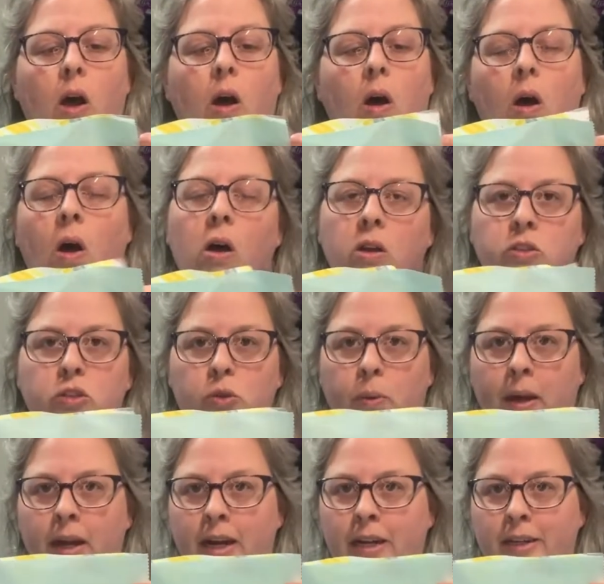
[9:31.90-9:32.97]
all
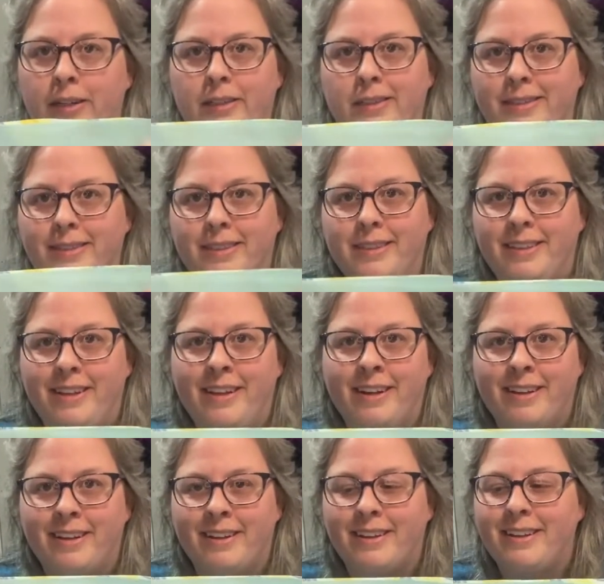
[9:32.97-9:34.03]
squares in
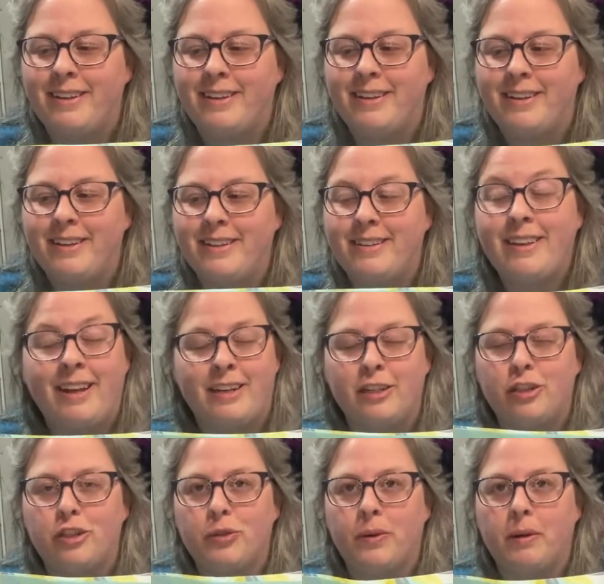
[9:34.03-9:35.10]
a 10-inch
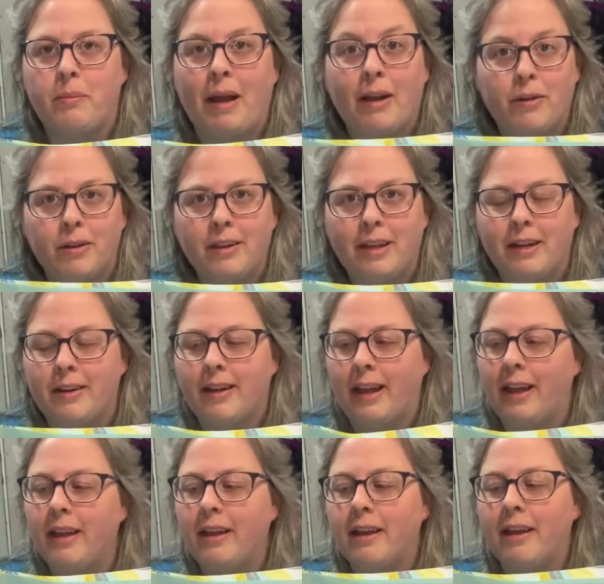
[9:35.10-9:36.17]
square pack or layer
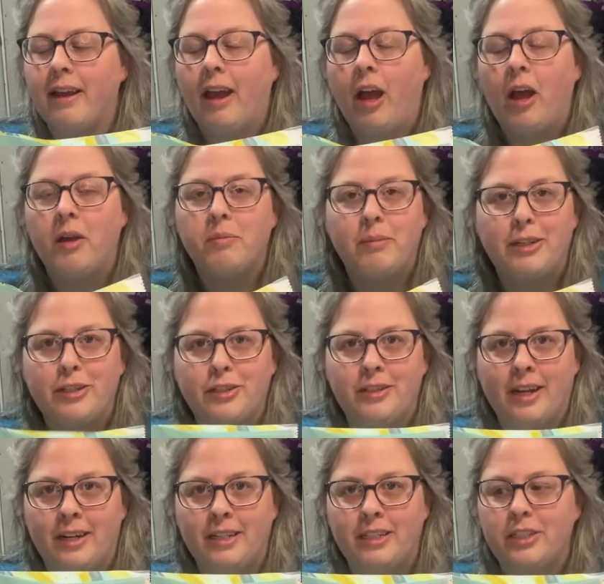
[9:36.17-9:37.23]
cake measure
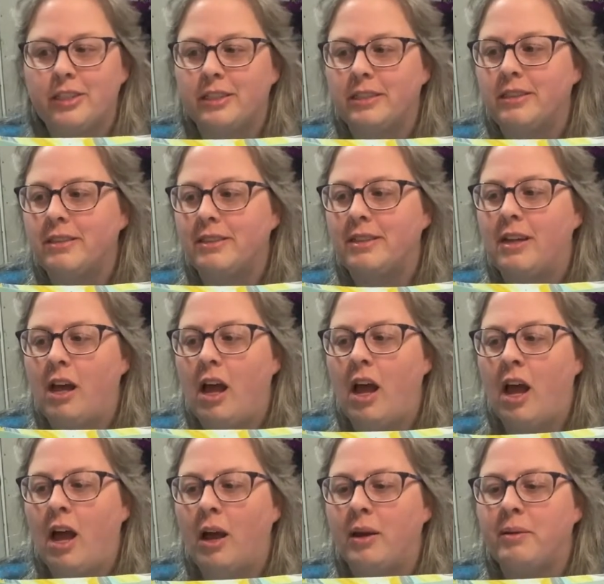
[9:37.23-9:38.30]
10 inches.
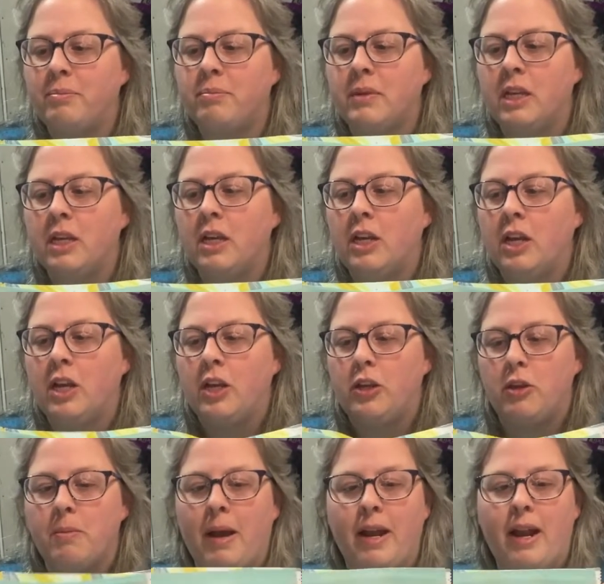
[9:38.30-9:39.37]

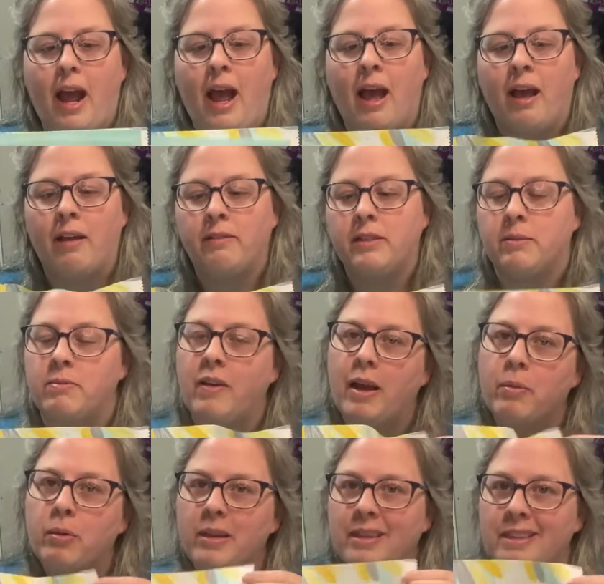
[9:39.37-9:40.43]
You might have some
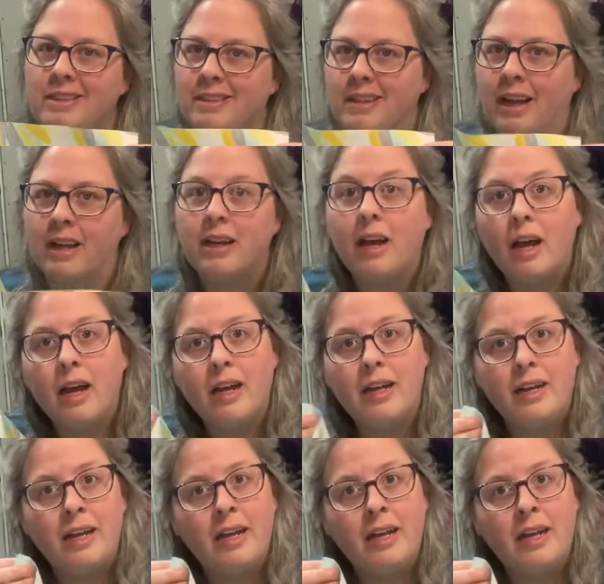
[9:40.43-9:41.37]
fabric that's not cut